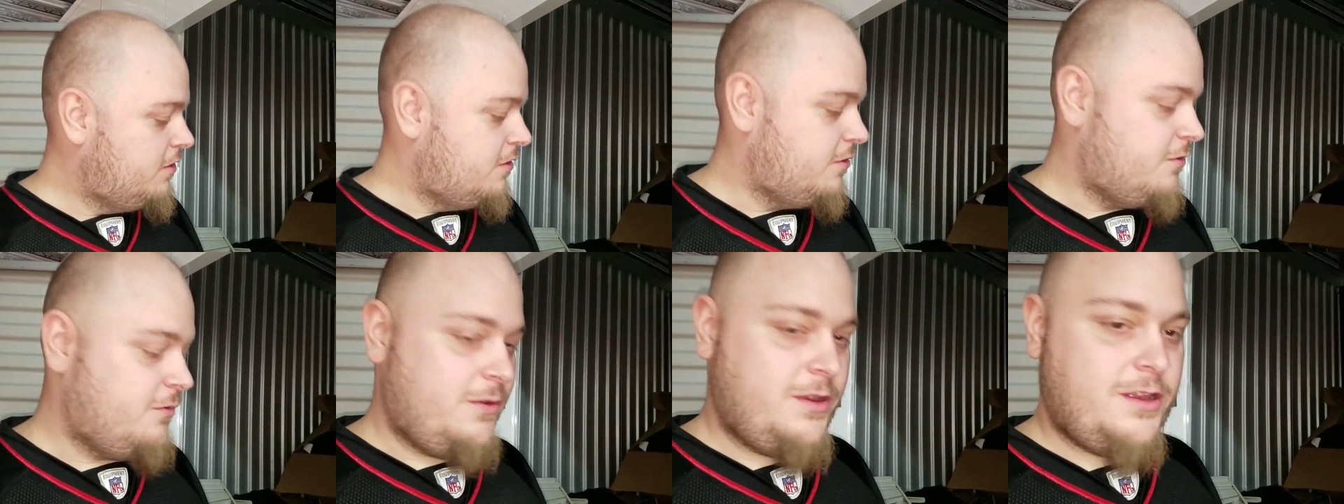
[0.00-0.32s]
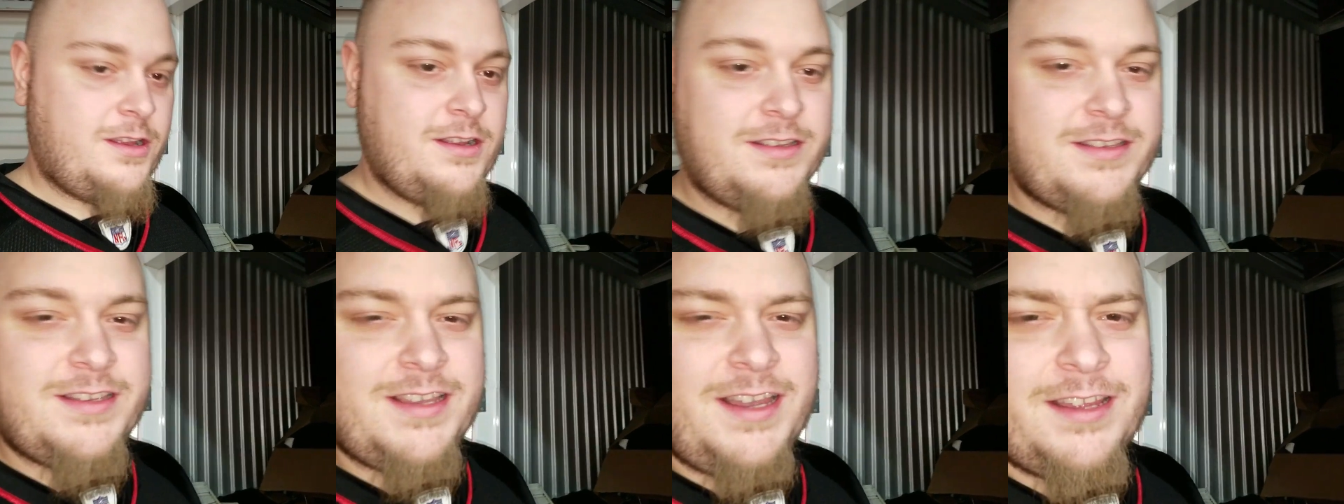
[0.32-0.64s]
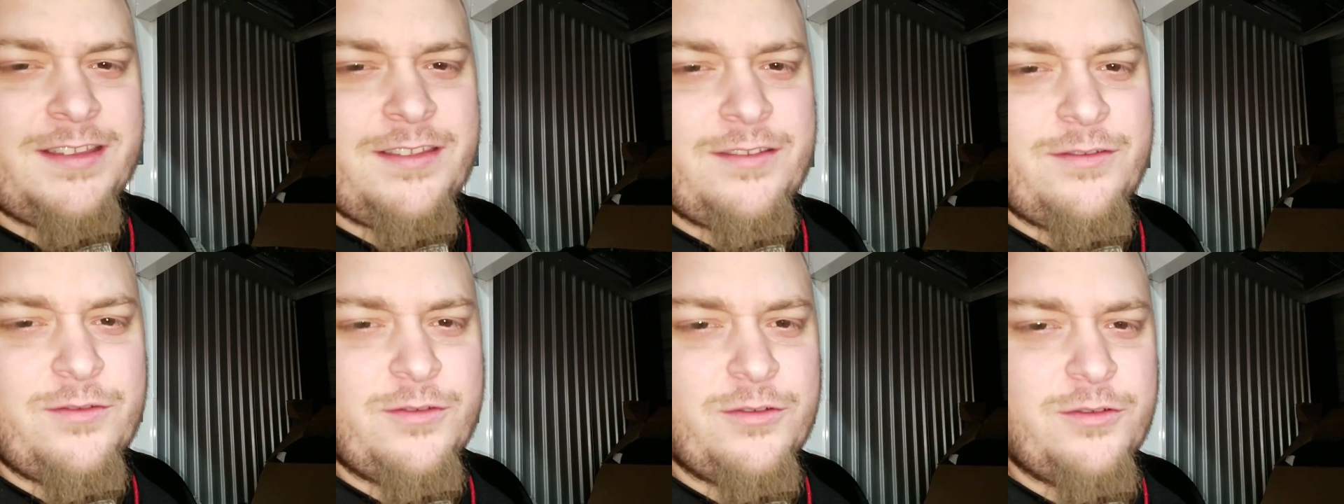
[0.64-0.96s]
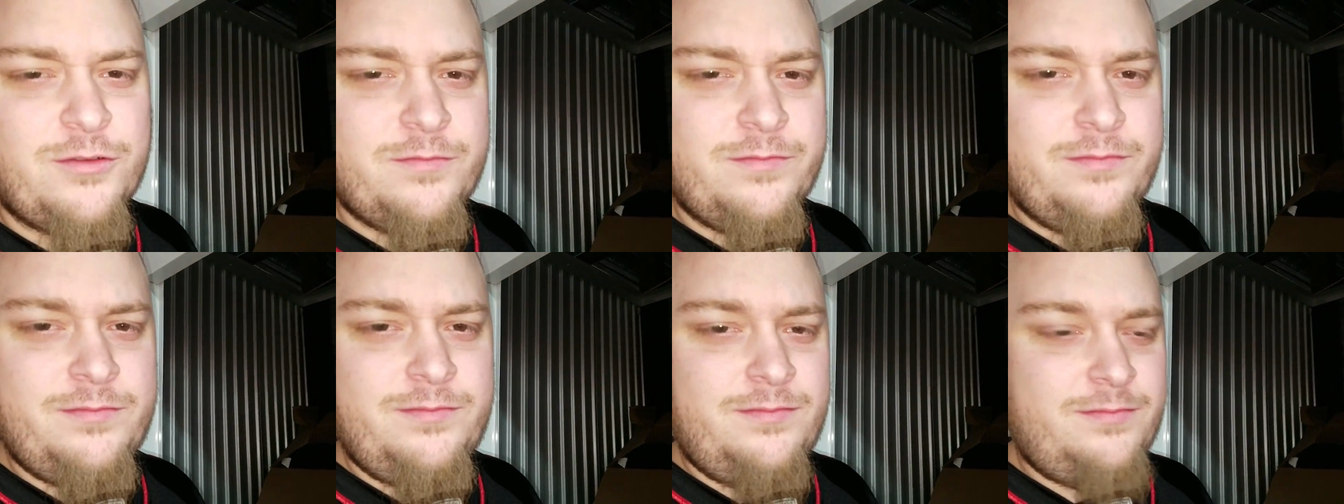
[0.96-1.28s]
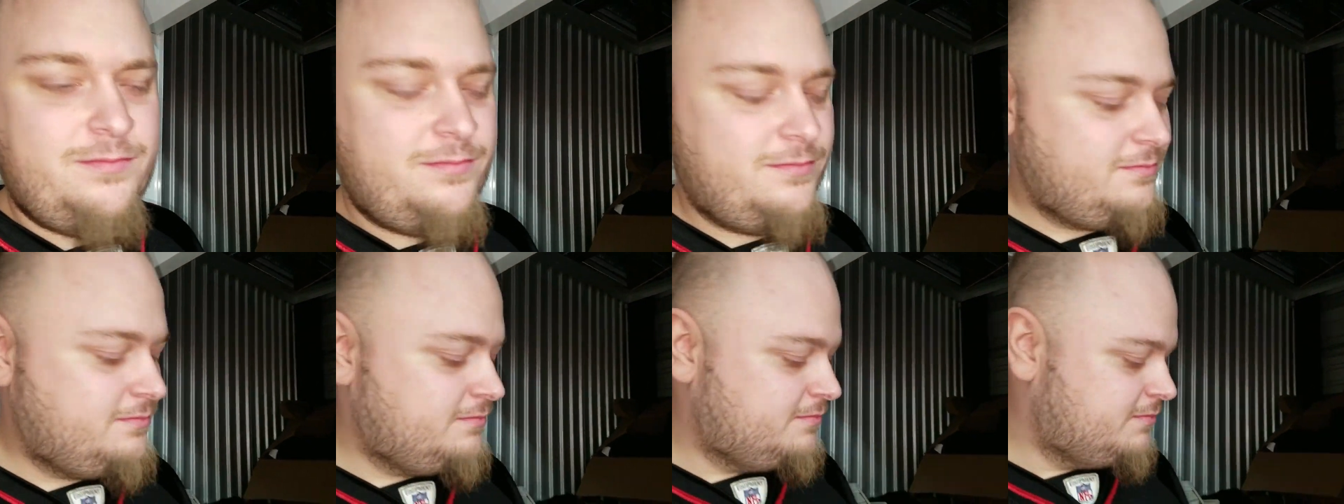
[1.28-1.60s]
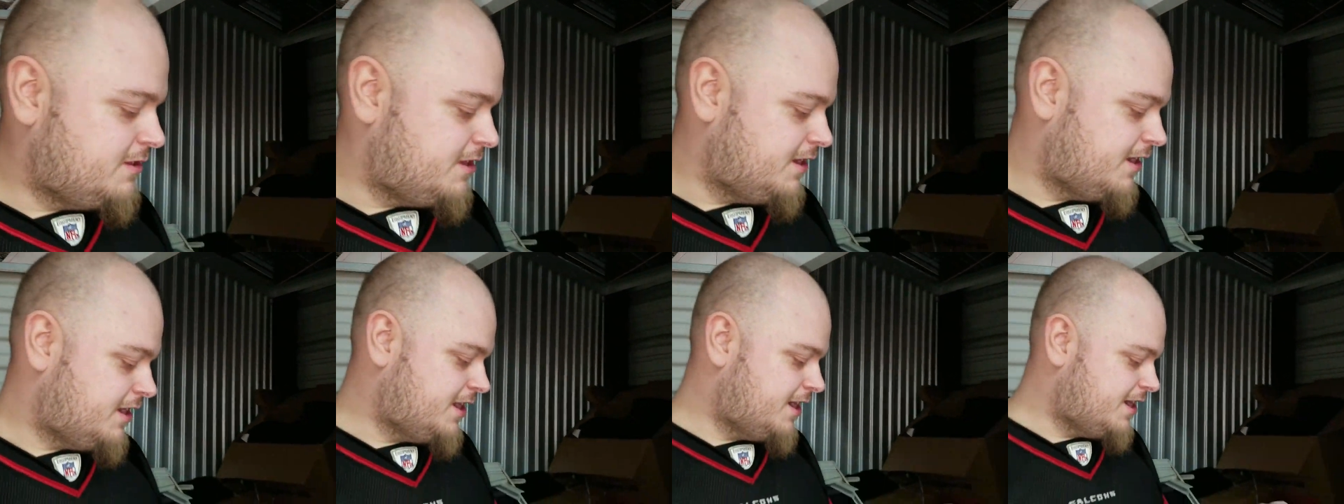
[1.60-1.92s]
We just got the room.
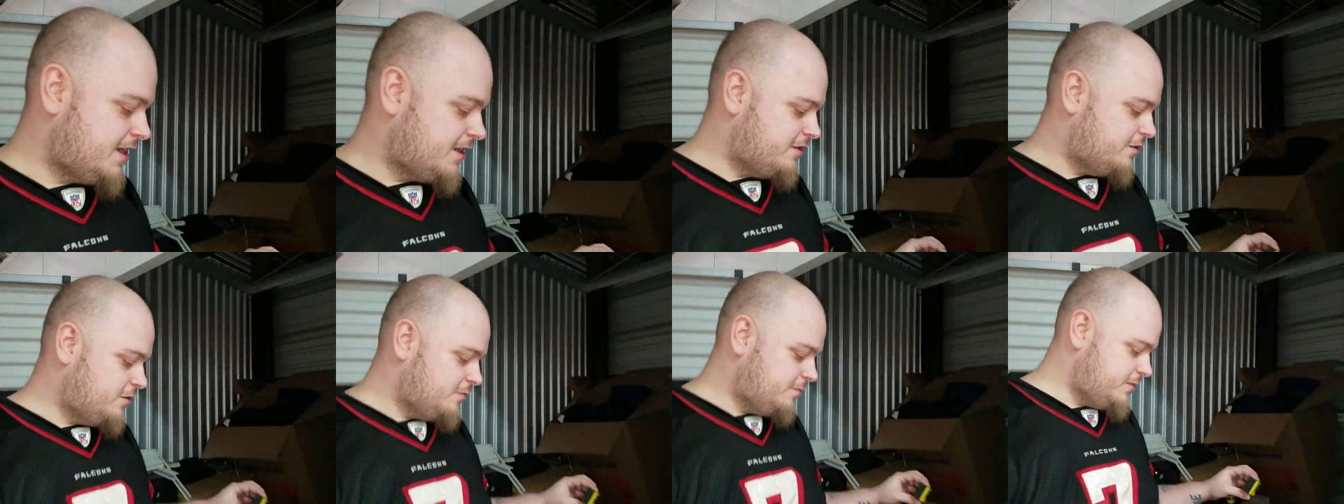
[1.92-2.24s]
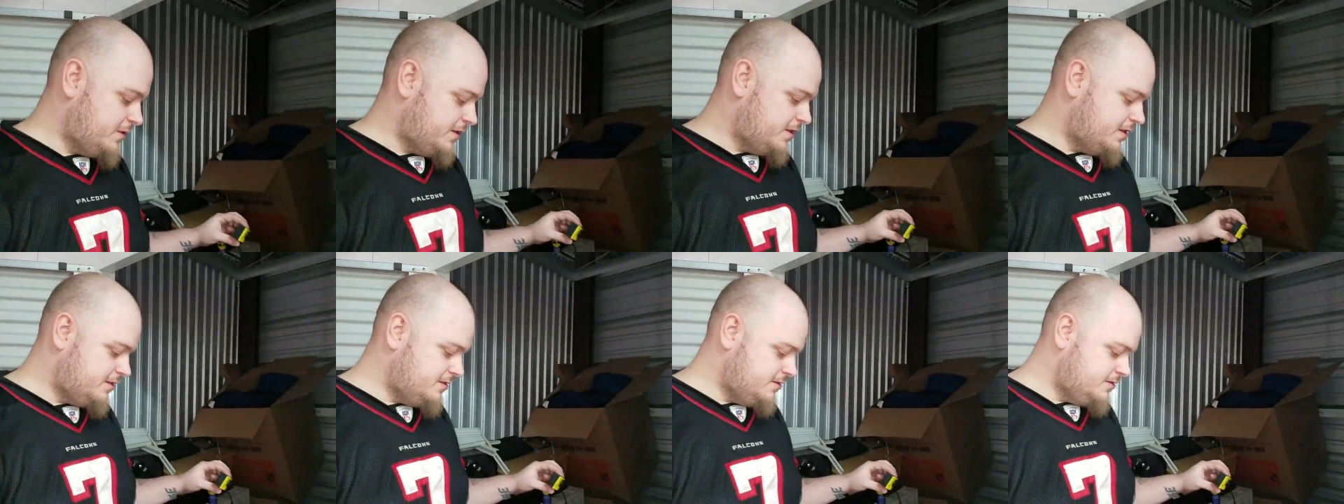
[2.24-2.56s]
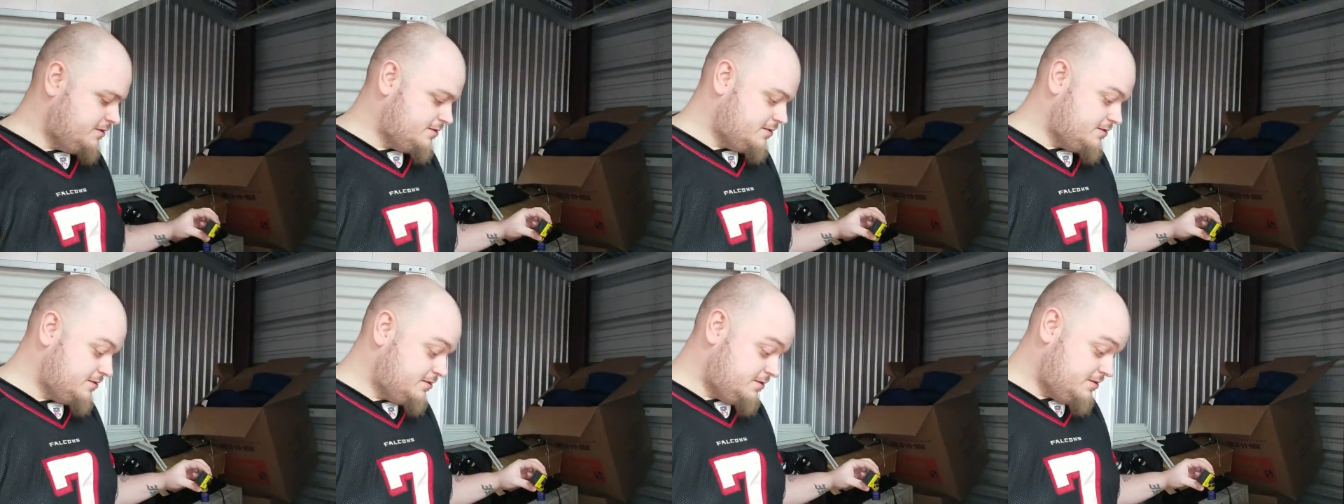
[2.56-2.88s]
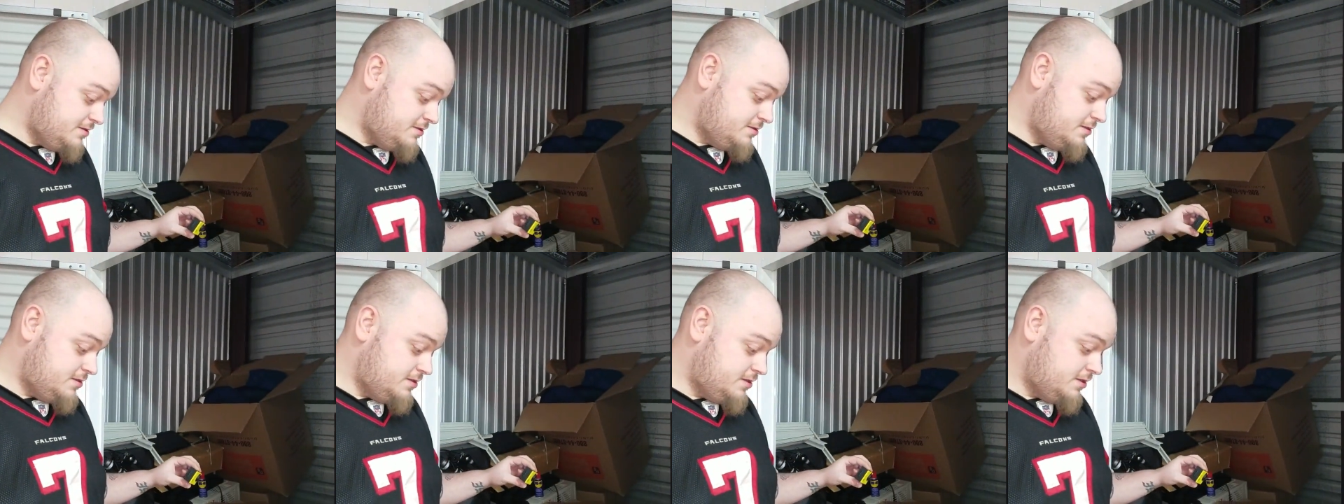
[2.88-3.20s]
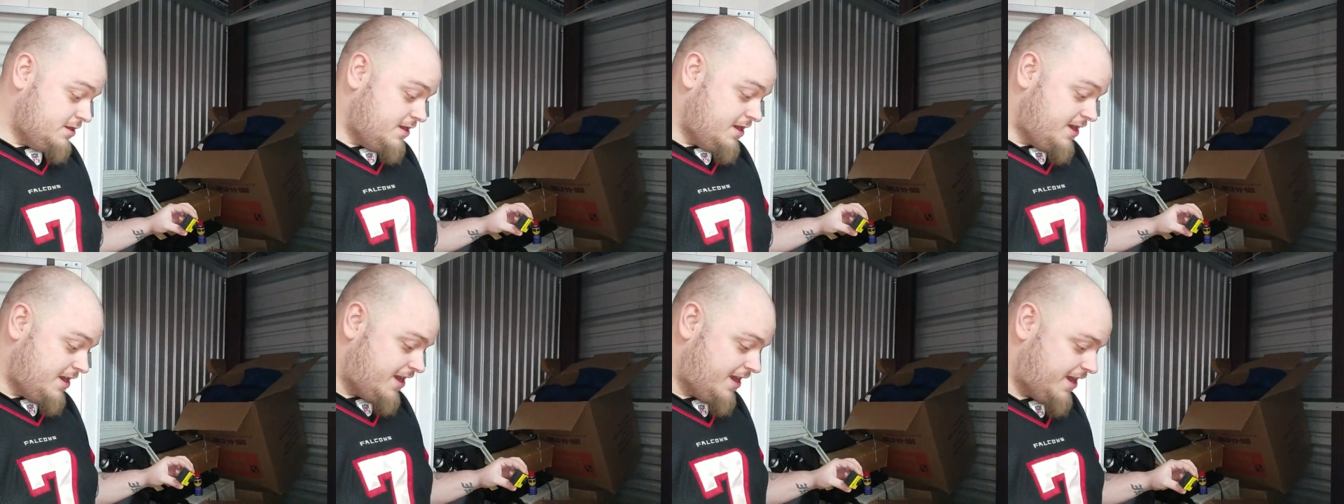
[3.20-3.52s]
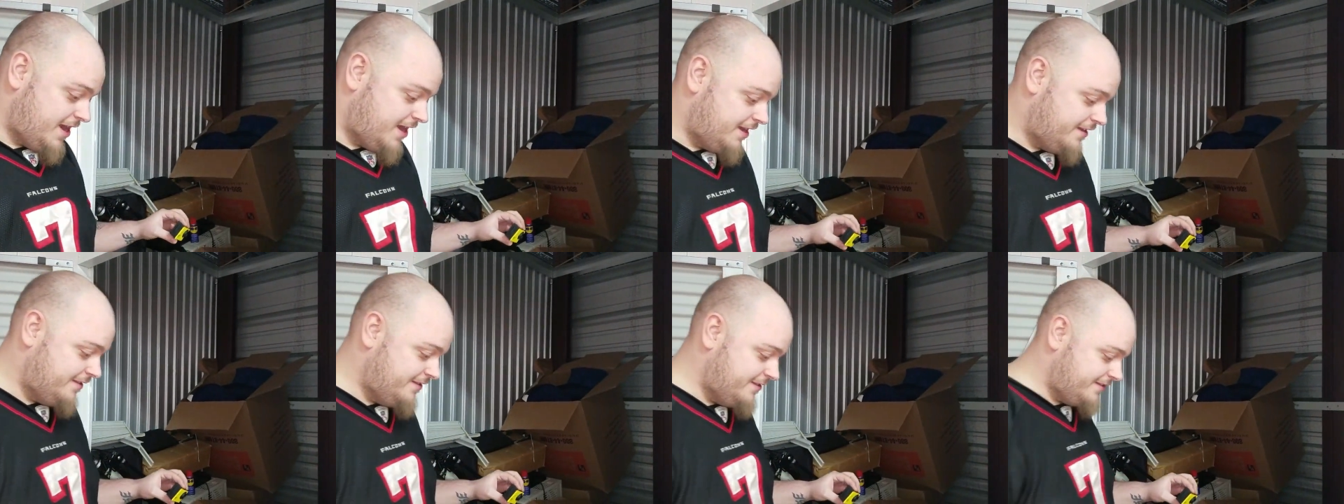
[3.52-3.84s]
We got it open.
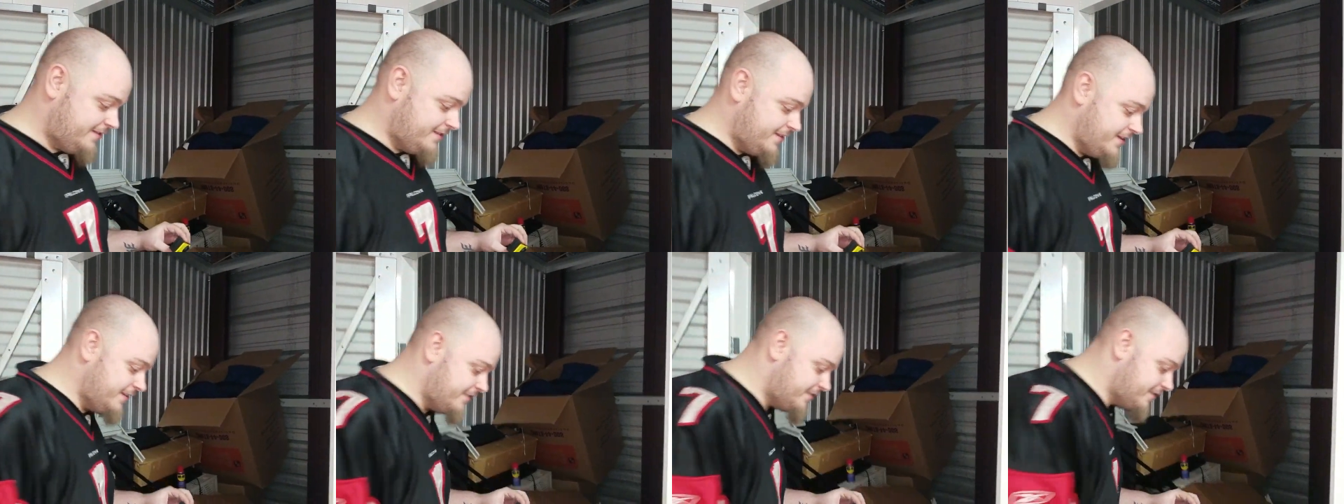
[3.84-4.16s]
And this thing is